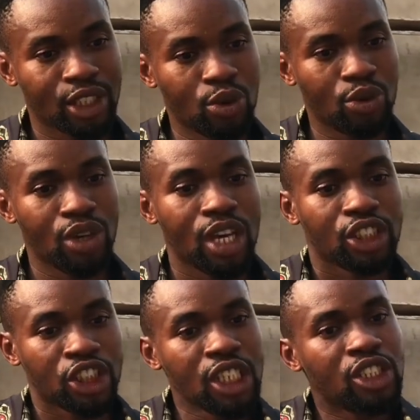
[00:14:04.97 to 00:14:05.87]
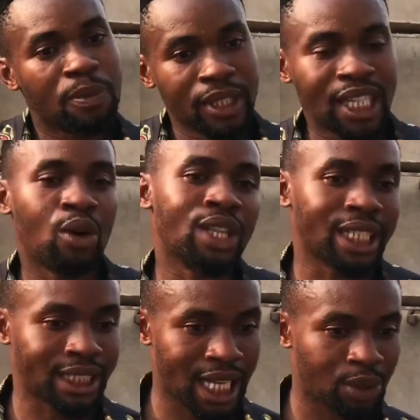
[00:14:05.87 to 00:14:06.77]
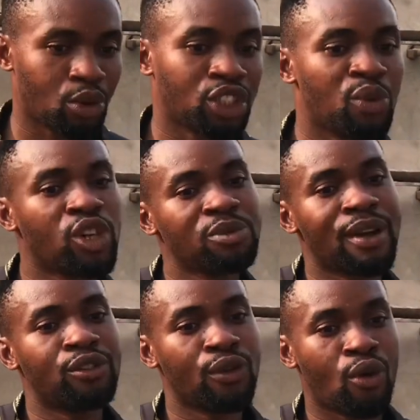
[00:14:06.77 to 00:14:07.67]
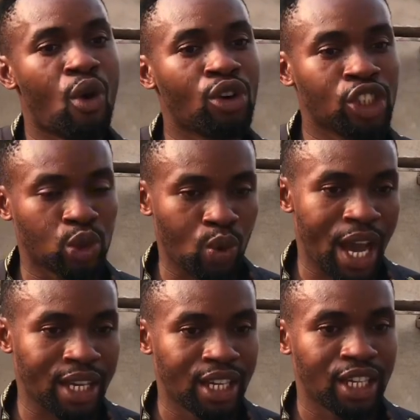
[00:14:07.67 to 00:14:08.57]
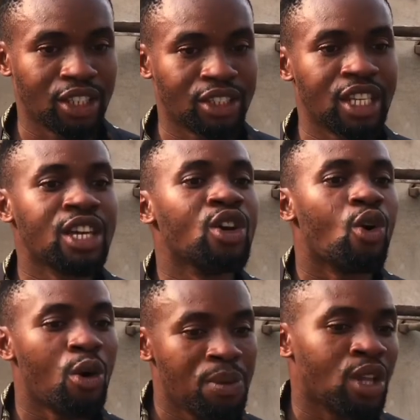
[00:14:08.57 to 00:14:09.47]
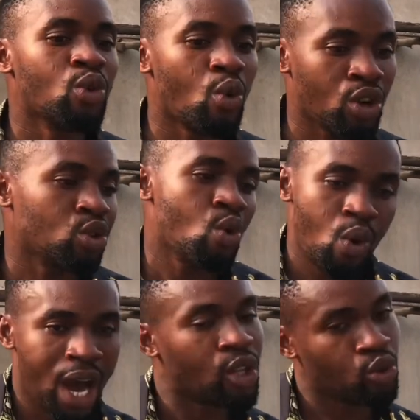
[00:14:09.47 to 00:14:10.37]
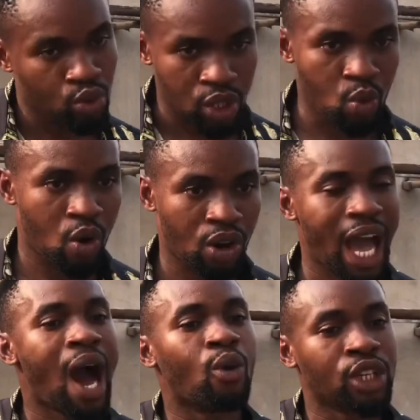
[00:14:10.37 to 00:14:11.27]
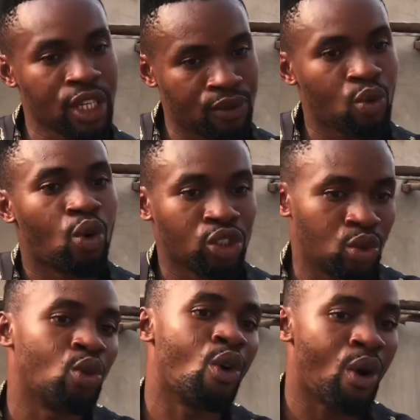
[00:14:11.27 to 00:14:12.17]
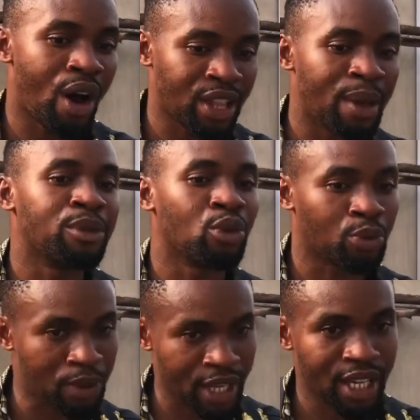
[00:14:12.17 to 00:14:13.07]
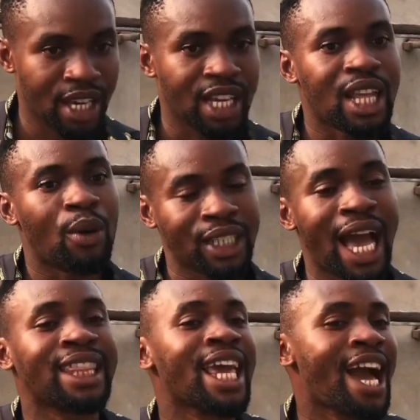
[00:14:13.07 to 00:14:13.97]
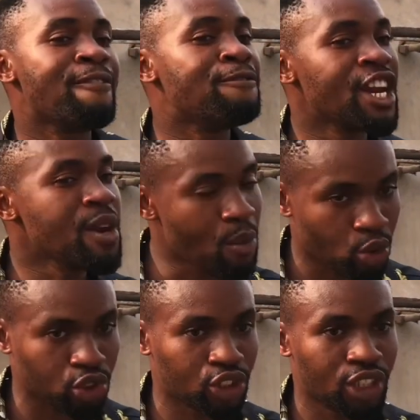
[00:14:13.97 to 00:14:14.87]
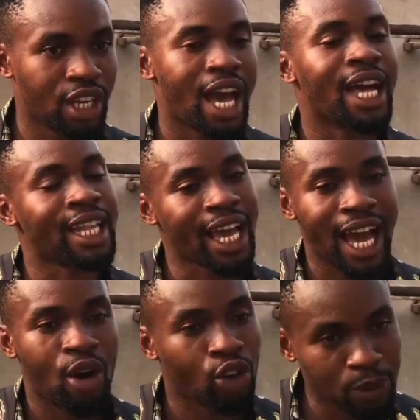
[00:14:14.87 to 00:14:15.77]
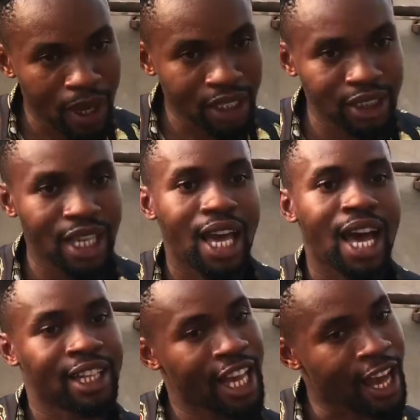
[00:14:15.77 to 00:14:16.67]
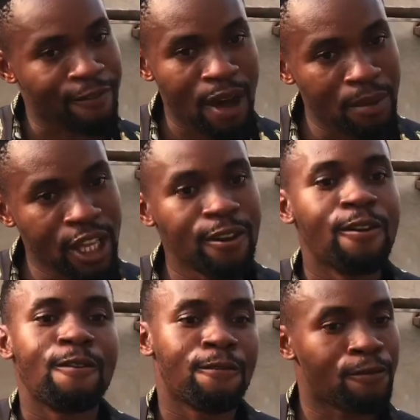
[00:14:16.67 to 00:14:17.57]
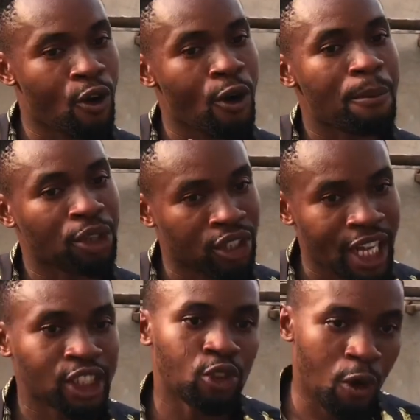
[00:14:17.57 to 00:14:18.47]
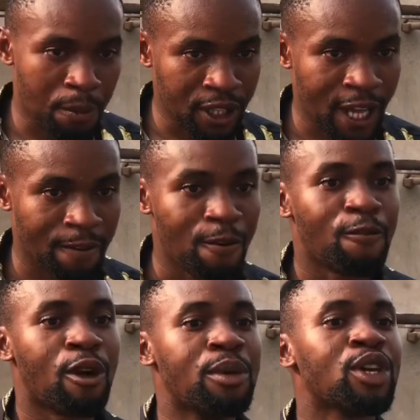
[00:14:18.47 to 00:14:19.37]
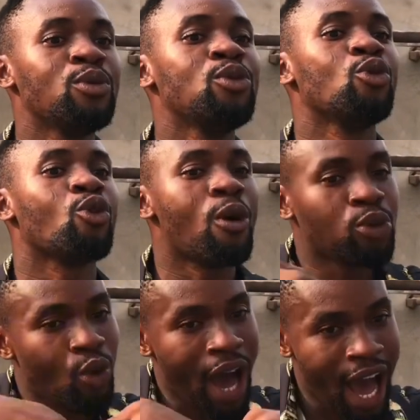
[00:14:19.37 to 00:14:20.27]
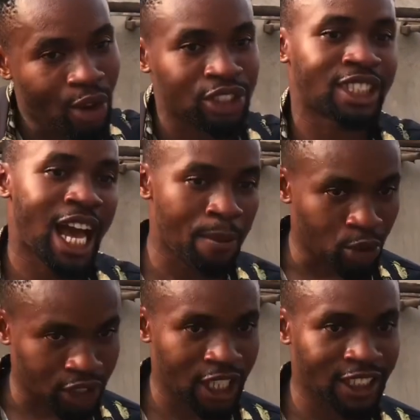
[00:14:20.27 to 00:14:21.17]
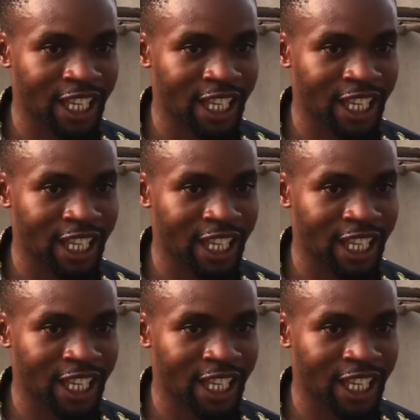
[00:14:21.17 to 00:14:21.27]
So she is the person that understands because she watching my video for all this while. Say, Obina, don't worry, go and do the work. I'll give you what you want other me to pay. Okay. I thank her very much. I thank her husband, I thank her family for patronizing Obina, for making me to come to her house in Abo State.